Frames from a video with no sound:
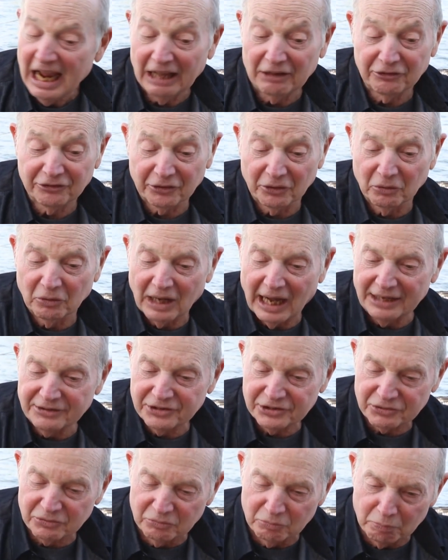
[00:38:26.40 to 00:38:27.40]
and so I
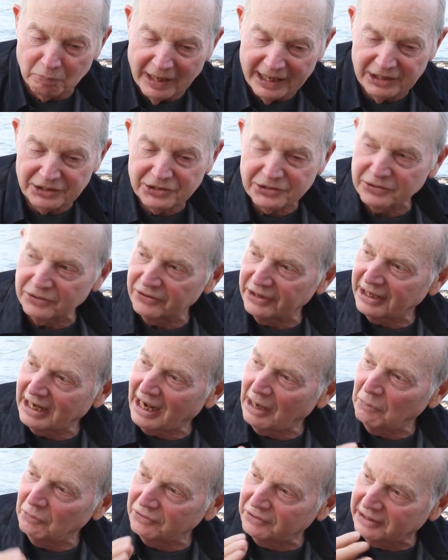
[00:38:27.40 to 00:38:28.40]
just made sure that
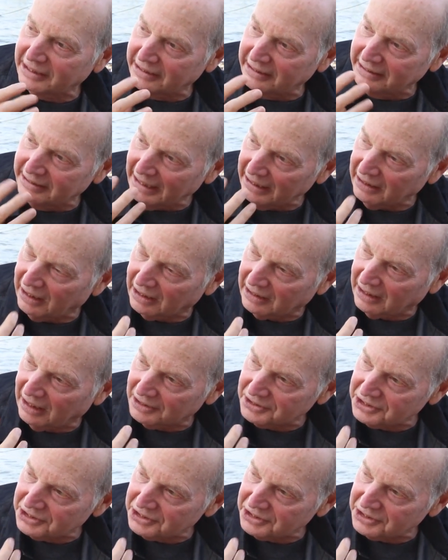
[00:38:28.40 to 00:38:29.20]
I would get a,